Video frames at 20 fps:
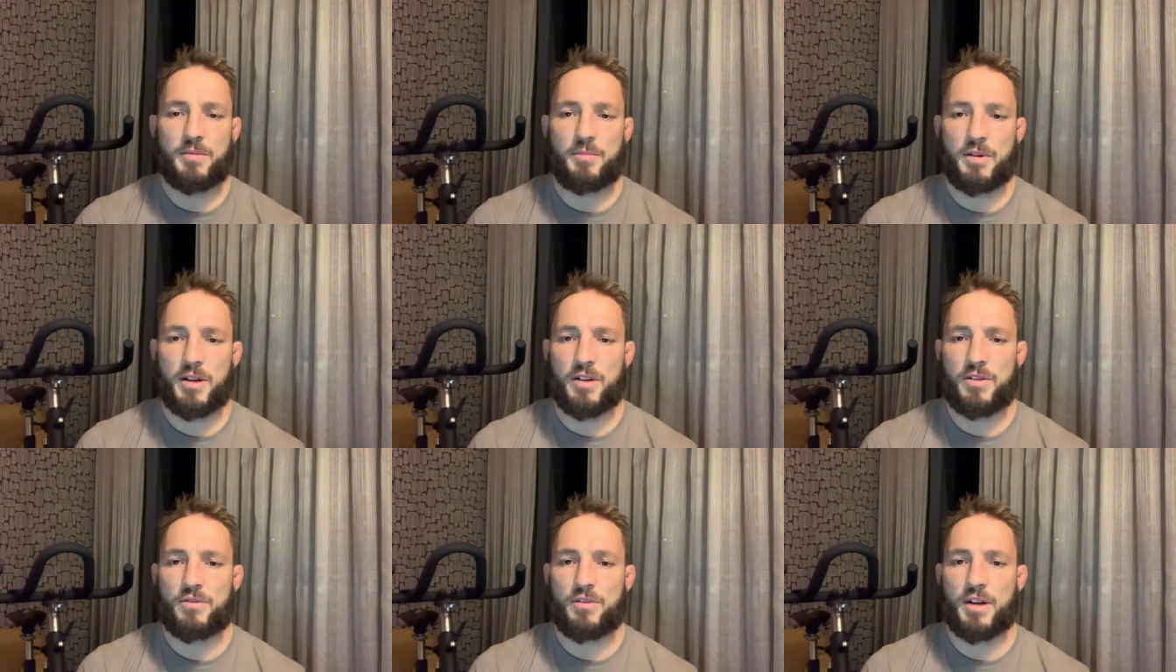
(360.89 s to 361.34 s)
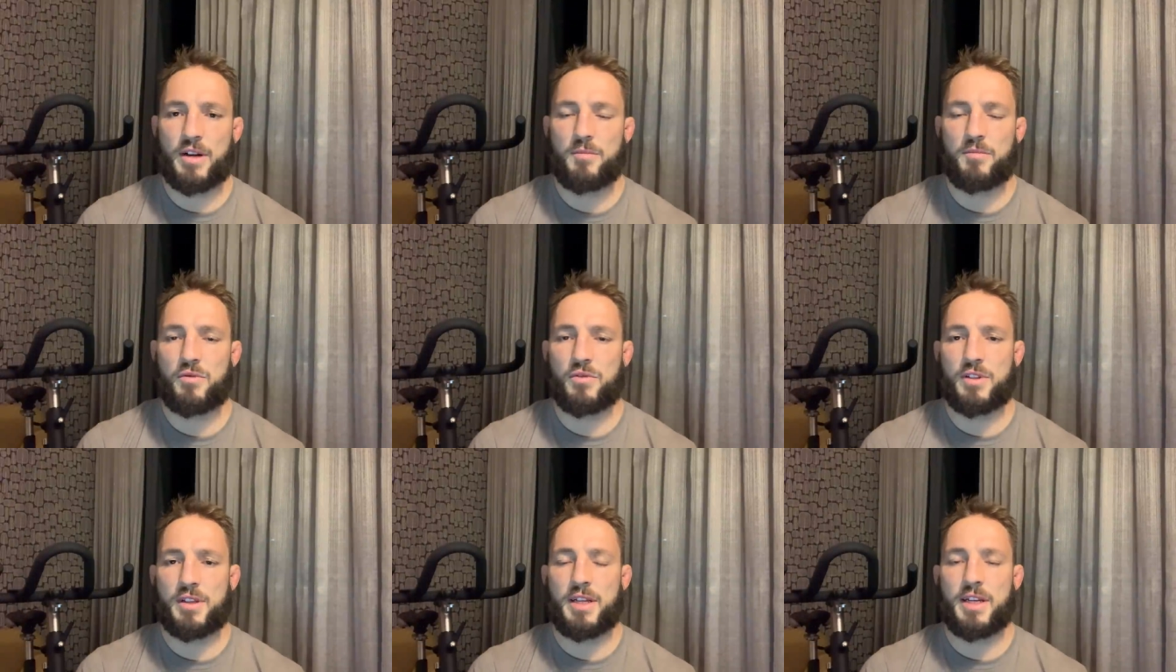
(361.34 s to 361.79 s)
to buy Dragon
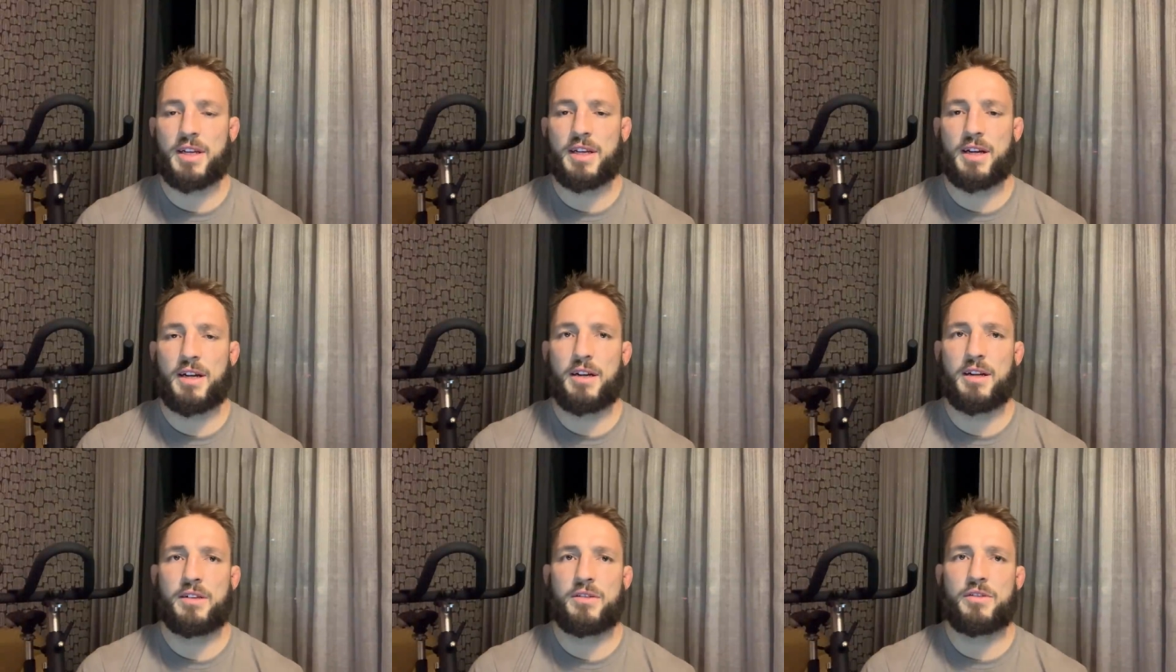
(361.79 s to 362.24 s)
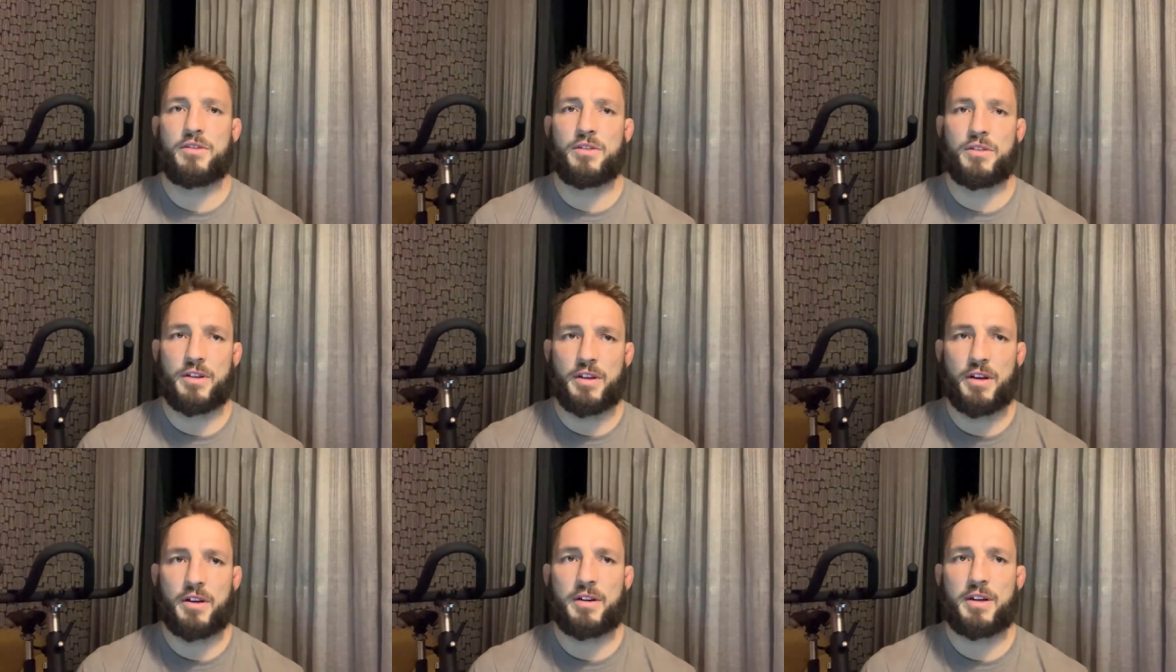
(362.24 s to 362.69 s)
Ball Z cards,
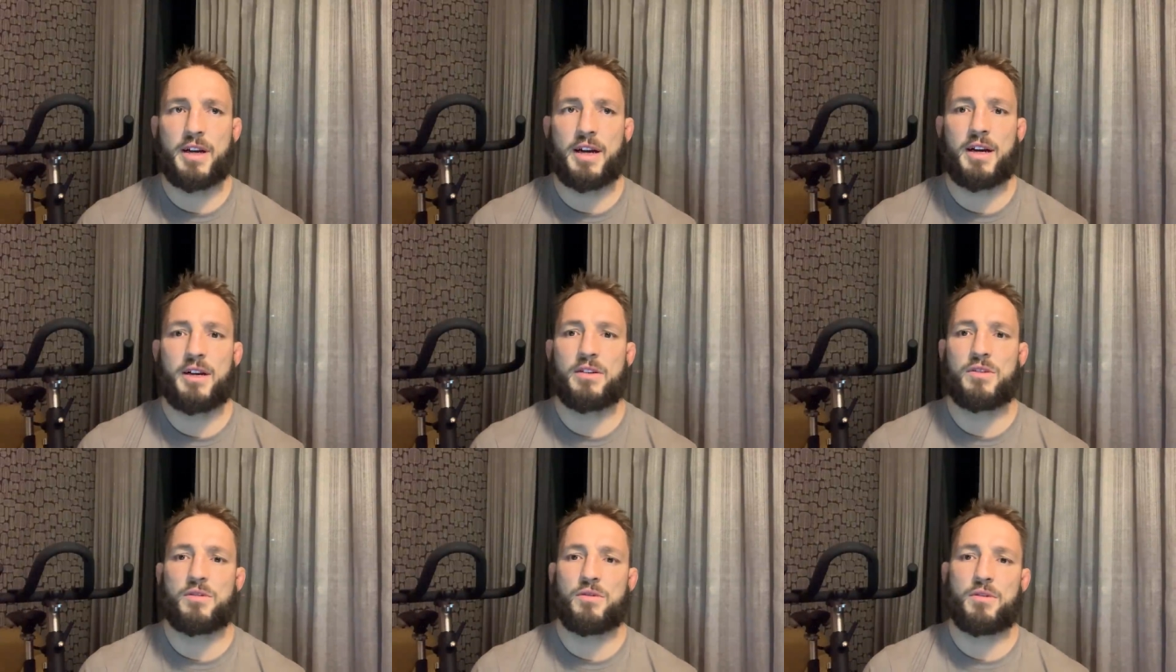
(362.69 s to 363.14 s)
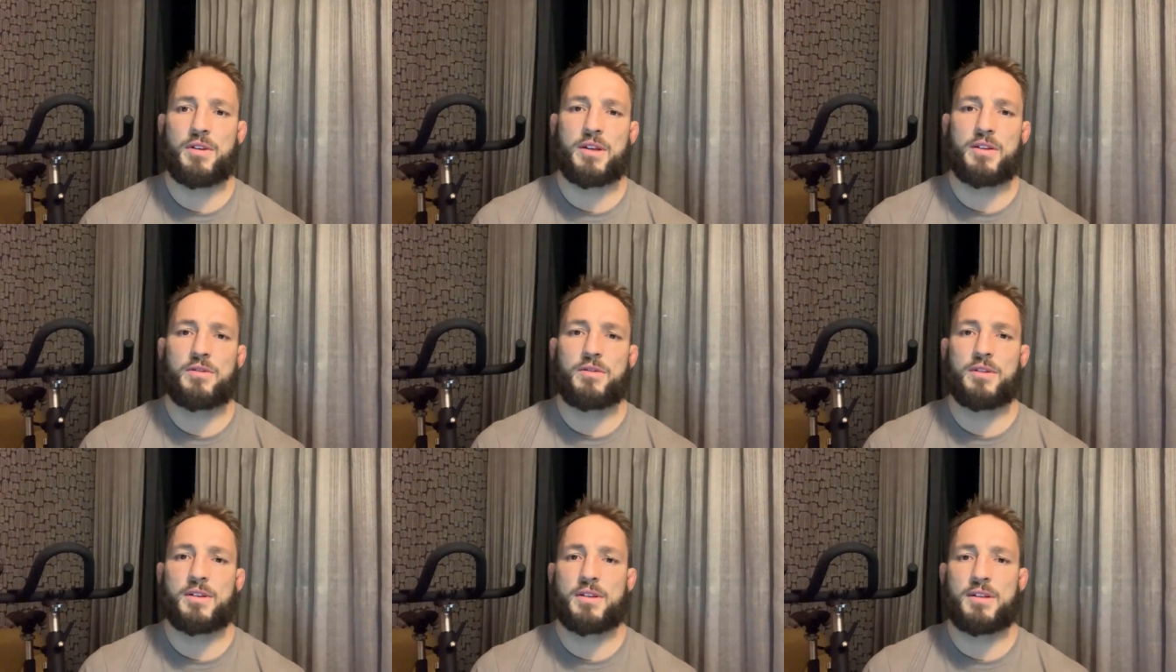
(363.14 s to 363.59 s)
Yu-Gi-Oh cards, all that
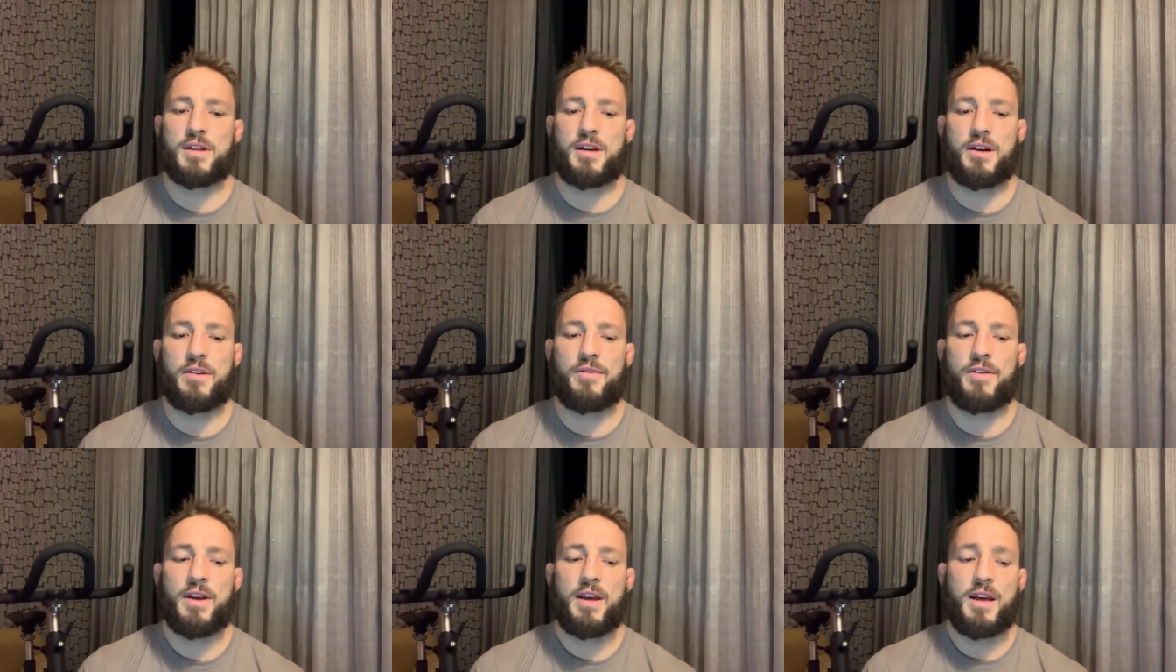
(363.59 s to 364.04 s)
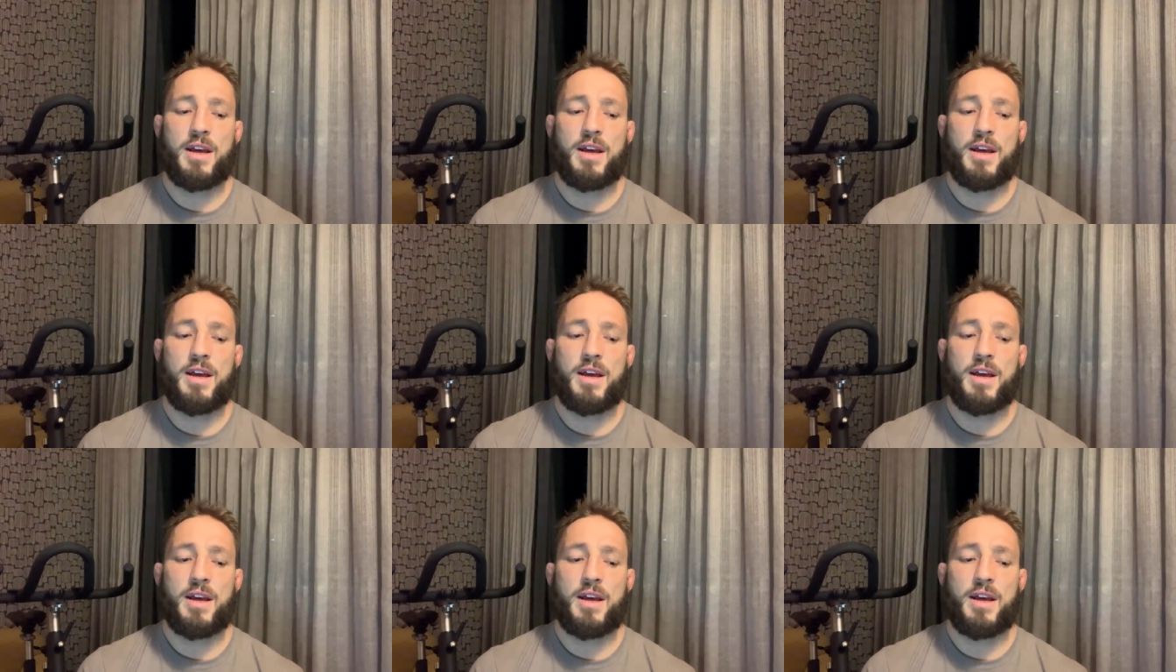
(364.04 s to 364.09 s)
sort of stuff.